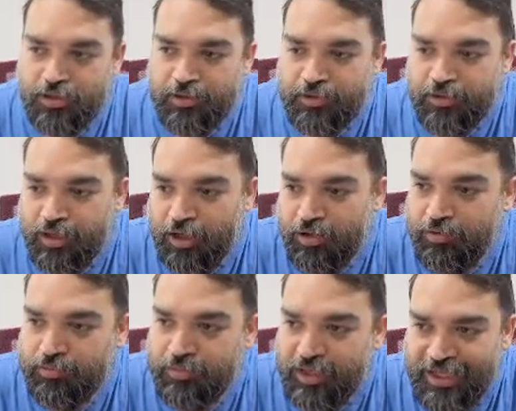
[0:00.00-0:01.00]
Now
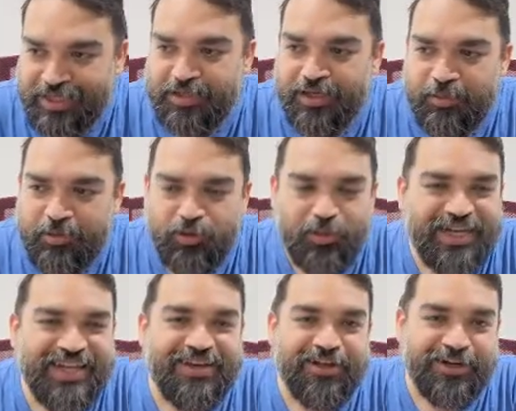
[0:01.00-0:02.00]
let me quickly
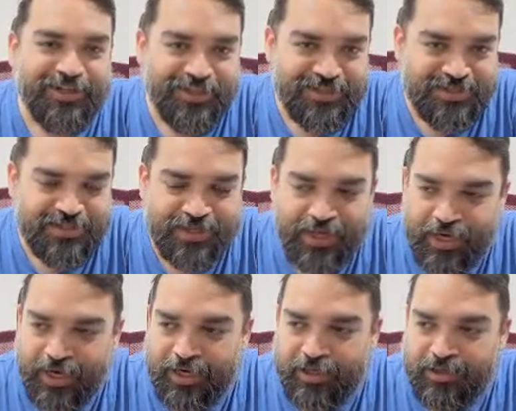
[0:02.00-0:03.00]
connect this
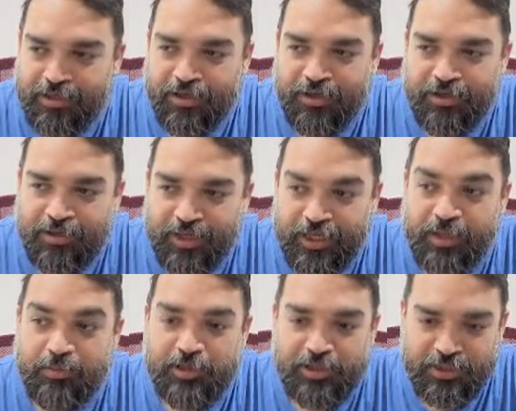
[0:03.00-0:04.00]
and enable
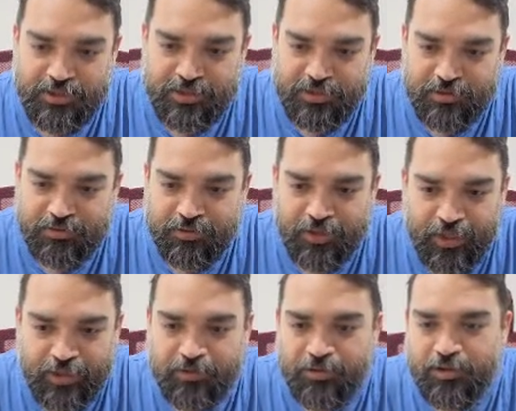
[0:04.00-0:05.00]
this, right?
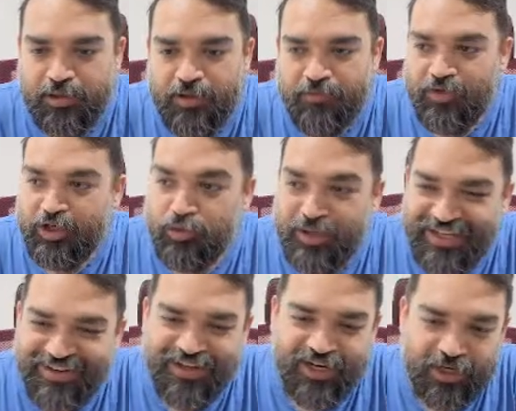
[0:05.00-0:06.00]
When you click
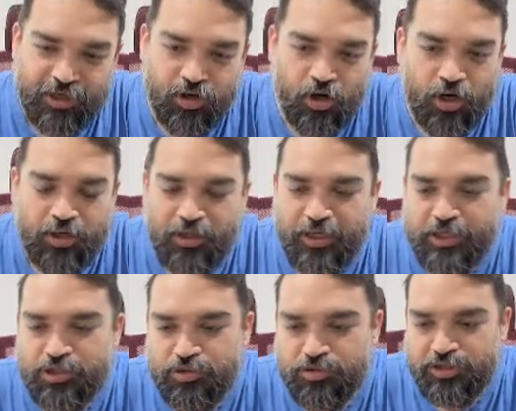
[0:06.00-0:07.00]
connect Claude, it
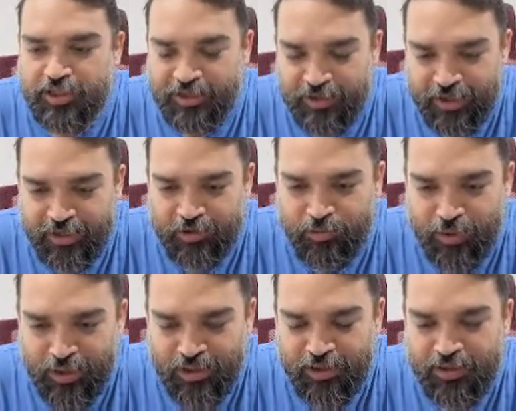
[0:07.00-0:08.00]
should generate a
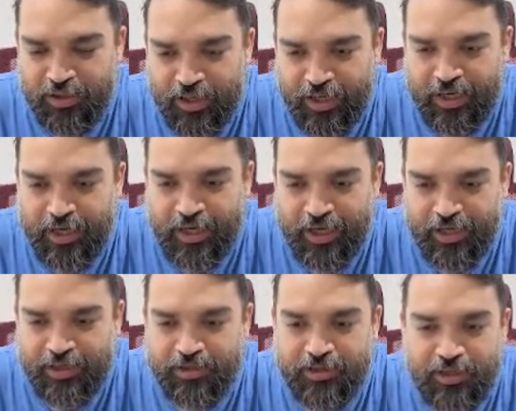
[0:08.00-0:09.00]
URL and
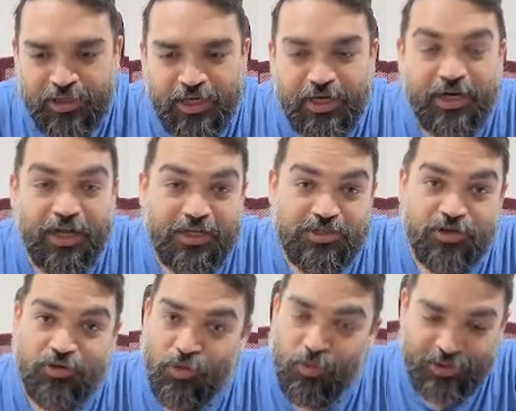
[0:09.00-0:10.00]
it'll ask you to
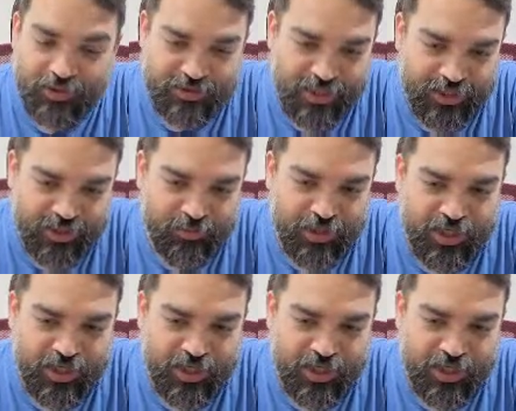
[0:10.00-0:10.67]
open the sign-in page.